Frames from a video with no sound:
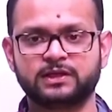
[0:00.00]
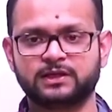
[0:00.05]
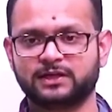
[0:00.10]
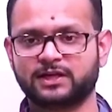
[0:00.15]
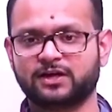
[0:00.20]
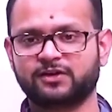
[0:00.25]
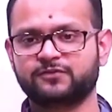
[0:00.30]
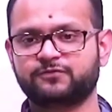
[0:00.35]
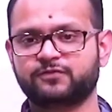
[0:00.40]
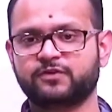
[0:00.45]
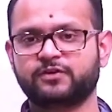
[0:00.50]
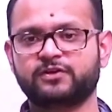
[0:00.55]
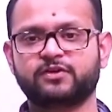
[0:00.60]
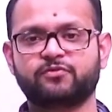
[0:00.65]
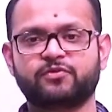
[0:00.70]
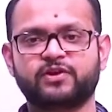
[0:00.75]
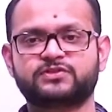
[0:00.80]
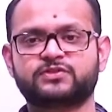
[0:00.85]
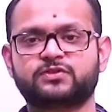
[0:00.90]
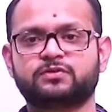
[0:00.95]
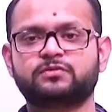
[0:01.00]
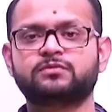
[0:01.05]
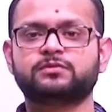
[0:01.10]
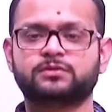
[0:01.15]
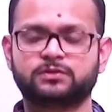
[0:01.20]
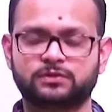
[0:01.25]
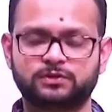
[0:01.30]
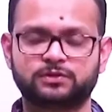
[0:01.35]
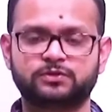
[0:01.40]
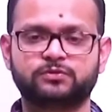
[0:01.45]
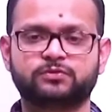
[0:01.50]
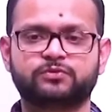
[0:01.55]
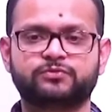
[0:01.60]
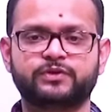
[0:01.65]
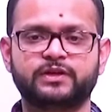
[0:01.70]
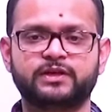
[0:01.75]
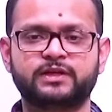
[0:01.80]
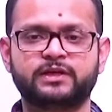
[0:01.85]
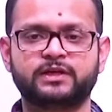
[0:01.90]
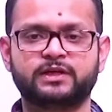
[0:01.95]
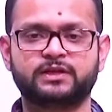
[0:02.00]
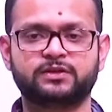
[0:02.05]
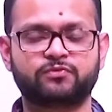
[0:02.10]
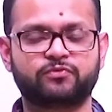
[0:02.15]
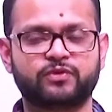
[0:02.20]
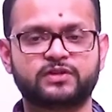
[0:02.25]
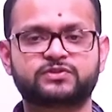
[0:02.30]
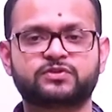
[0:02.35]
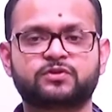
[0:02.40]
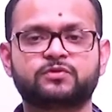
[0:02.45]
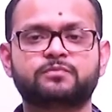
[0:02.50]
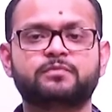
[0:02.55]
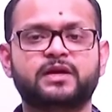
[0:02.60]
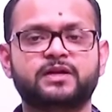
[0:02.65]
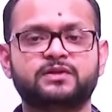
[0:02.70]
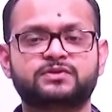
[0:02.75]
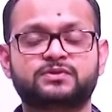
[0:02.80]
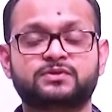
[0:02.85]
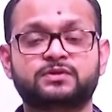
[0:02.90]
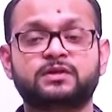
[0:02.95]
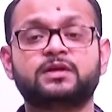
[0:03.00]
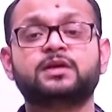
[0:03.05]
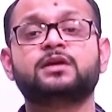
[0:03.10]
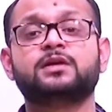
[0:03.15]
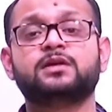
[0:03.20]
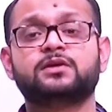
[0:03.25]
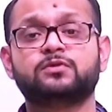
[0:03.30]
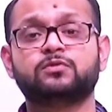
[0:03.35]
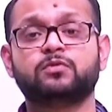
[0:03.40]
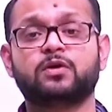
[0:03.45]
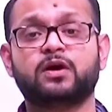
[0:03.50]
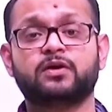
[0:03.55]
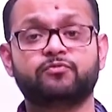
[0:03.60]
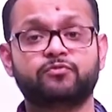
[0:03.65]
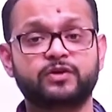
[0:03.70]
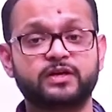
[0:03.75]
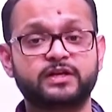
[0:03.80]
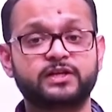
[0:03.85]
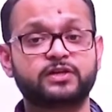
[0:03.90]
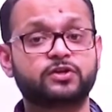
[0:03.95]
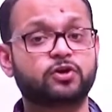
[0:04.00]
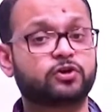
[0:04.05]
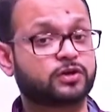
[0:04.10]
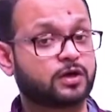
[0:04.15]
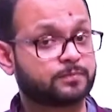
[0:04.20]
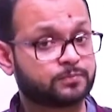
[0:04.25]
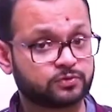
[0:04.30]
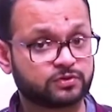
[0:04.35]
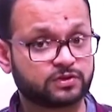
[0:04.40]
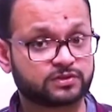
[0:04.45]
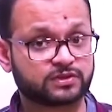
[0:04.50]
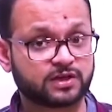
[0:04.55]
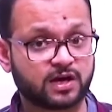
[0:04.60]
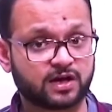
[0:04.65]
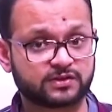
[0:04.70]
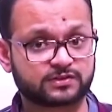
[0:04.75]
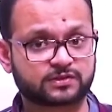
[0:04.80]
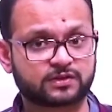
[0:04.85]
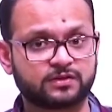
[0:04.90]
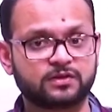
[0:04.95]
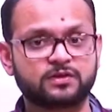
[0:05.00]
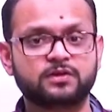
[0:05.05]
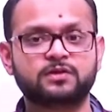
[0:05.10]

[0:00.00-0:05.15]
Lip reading: Now, if you're in the red zone, you're really in the red zone means you are really not up to the task.